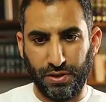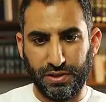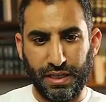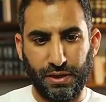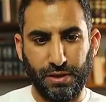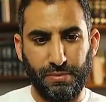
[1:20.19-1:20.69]

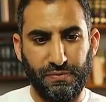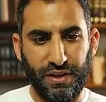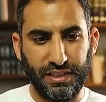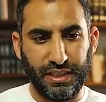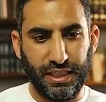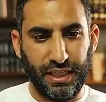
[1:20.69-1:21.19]
it's now going to be
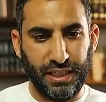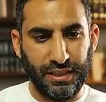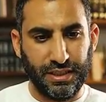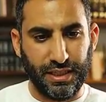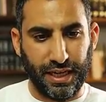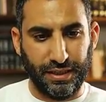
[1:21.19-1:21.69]
facing
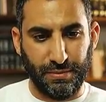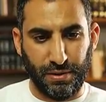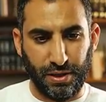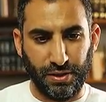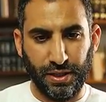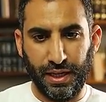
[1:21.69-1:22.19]
inside the
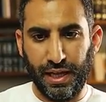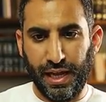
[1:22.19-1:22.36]
mall.